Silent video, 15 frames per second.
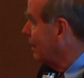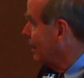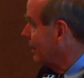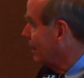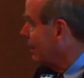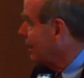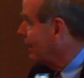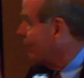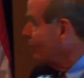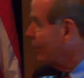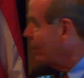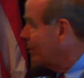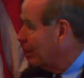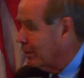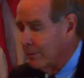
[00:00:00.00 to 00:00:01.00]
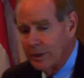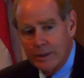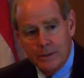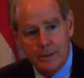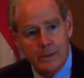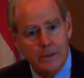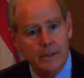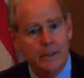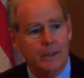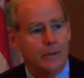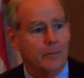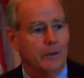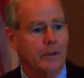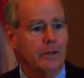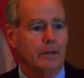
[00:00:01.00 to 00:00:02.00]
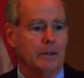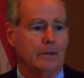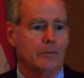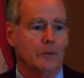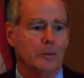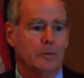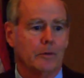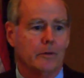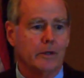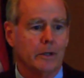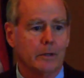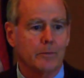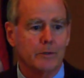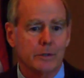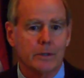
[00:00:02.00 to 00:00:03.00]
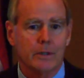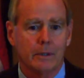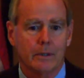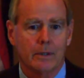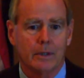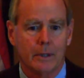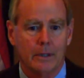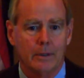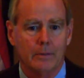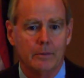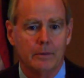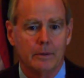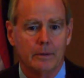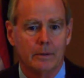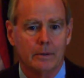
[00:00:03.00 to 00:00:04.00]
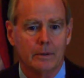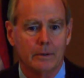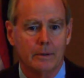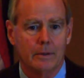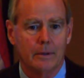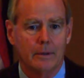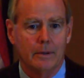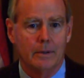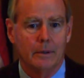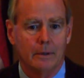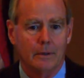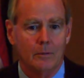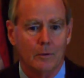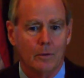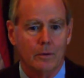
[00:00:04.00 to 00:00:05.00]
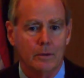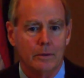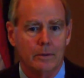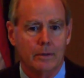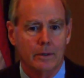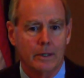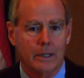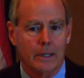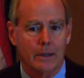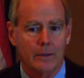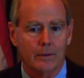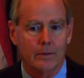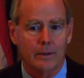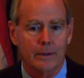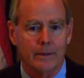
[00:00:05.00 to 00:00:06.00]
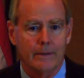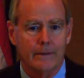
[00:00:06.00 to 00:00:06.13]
Then I can really build a business and I can be a member of the 100% Club award category.